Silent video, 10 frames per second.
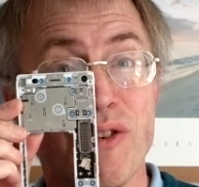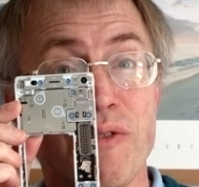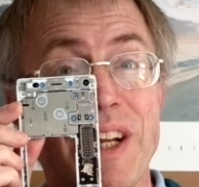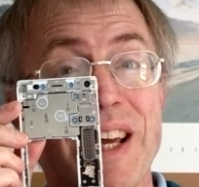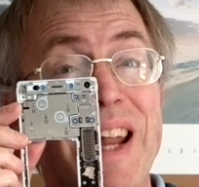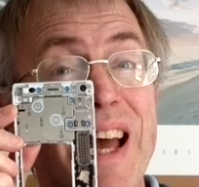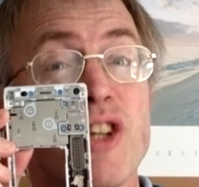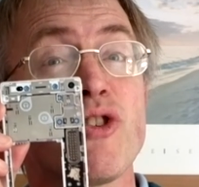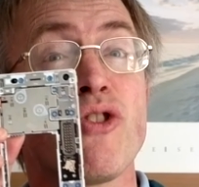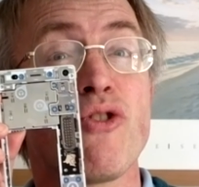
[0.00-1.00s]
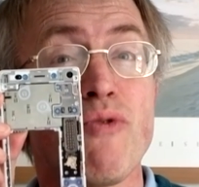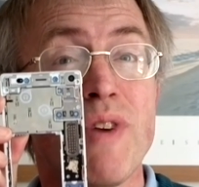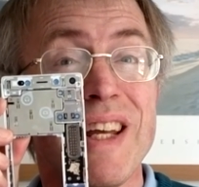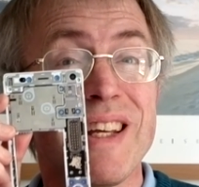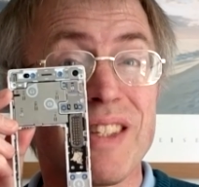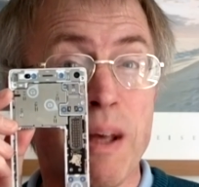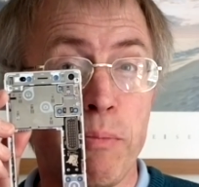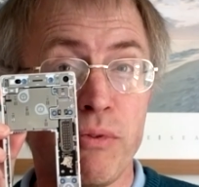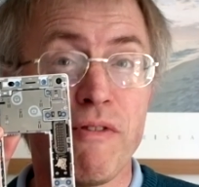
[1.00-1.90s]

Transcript: revealing an extra three separate